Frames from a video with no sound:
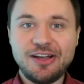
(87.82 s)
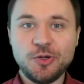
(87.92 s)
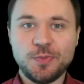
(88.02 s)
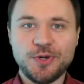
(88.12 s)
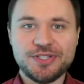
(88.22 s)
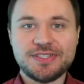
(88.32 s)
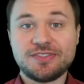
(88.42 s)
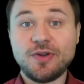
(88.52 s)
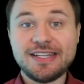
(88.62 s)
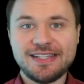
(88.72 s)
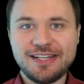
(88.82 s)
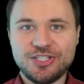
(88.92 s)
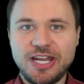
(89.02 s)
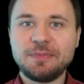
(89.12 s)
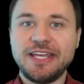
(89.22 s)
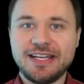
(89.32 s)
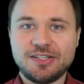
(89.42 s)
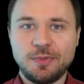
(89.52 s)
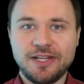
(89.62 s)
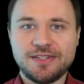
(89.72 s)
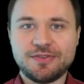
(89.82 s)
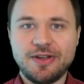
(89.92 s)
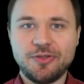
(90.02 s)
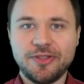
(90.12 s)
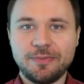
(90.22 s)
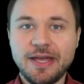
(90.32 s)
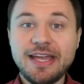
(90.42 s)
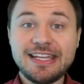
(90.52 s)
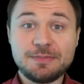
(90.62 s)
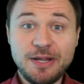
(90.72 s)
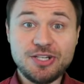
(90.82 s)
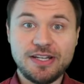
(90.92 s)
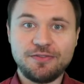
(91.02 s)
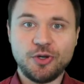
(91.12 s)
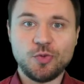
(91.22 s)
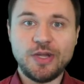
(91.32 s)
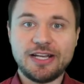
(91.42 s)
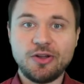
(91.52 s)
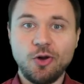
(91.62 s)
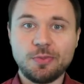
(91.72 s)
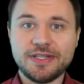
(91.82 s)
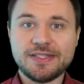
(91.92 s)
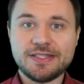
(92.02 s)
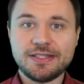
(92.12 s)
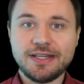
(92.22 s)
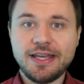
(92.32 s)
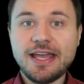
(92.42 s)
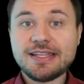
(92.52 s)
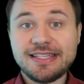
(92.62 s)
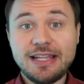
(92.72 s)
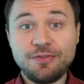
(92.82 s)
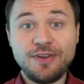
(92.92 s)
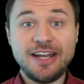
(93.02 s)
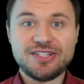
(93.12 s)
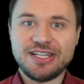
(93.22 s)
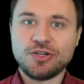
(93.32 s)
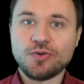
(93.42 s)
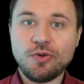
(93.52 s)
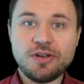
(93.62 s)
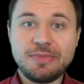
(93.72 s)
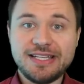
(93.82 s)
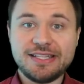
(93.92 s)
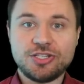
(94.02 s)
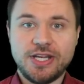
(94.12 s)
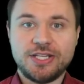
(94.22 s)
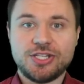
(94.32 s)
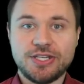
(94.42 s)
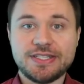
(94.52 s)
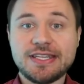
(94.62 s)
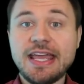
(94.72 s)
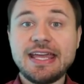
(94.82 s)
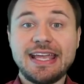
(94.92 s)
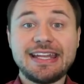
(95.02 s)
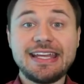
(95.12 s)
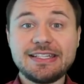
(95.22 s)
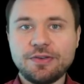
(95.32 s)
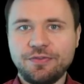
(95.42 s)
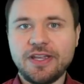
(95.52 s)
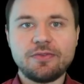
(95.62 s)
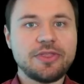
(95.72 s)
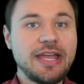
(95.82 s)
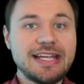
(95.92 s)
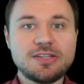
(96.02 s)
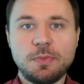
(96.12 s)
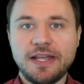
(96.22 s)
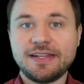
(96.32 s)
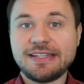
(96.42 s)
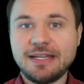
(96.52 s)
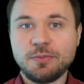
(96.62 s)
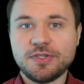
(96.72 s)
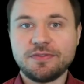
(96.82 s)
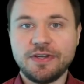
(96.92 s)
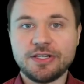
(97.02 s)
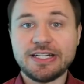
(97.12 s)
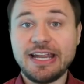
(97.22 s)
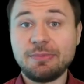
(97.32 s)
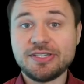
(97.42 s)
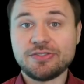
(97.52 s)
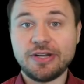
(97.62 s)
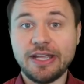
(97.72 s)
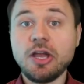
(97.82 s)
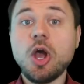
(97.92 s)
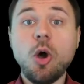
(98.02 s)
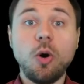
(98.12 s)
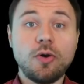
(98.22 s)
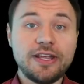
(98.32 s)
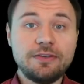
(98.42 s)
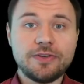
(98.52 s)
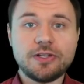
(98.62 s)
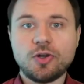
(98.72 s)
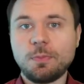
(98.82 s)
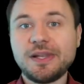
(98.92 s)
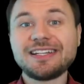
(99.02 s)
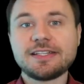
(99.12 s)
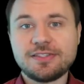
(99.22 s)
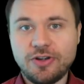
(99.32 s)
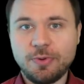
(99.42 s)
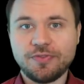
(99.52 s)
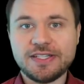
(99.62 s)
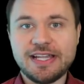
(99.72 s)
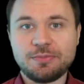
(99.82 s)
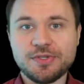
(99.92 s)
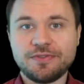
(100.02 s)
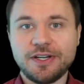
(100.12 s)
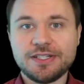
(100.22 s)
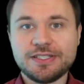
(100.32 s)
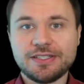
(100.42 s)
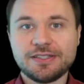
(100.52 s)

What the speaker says: outbursts drastically shape the exoplanets around them, especially if they're on weakly orbits. Stellar flares and coronal mass ejections can interfere with the exoplanet's atmospheric chemistry, or even completely strip off these atmospheres.